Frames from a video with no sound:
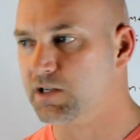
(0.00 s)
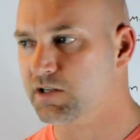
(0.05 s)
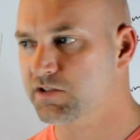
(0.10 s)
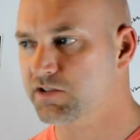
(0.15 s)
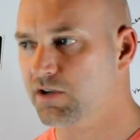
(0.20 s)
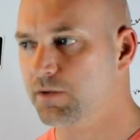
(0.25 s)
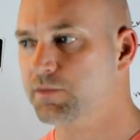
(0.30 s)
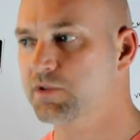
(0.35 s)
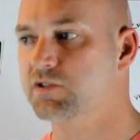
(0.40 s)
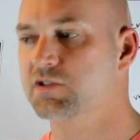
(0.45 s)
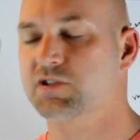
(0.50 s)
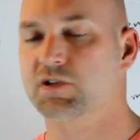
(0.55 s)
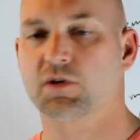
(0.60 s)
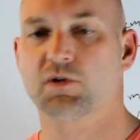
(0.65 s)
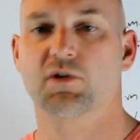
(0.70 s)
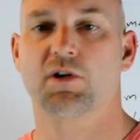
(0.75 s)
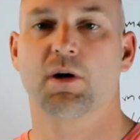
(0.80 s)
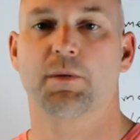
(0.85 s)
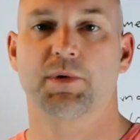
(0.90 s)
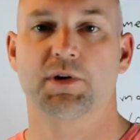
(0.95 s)
Something
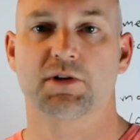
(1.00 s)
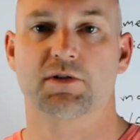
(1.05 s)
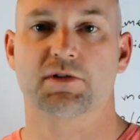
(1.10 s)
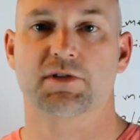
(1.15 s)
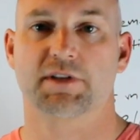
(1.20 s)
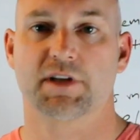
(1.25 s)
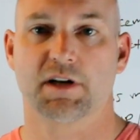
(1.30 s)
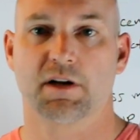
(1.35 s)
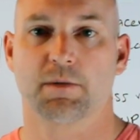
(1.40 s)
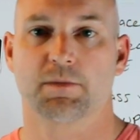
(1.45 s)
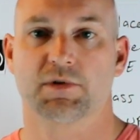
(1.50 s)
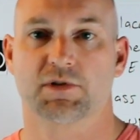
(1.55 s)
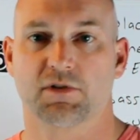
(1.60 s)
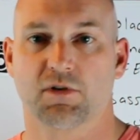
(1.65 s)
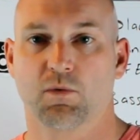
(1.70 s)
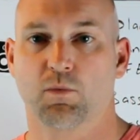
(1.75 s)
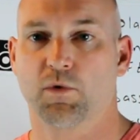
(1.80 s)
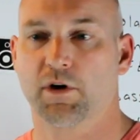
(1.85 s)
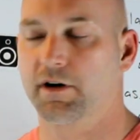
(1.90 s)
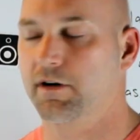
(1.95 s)
screwed up in your setup
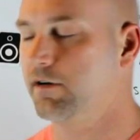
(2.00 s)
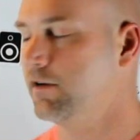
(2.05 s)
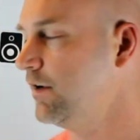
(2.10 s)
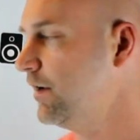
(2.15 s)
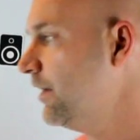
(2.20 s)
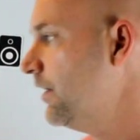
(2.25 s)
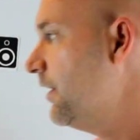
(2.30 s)
somewhere.